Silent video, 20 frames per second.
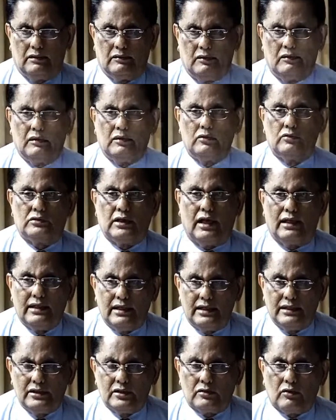when you
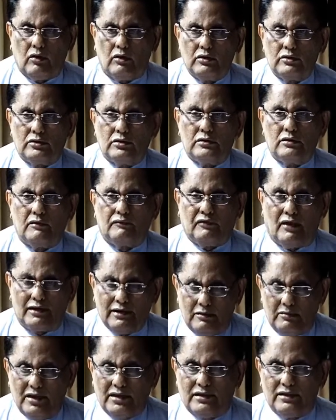challenge
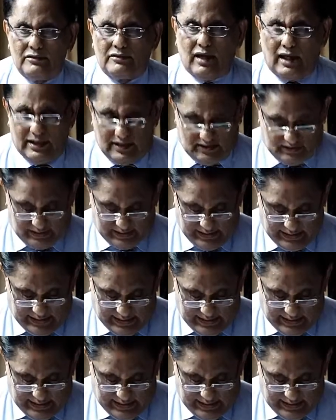fundamental rights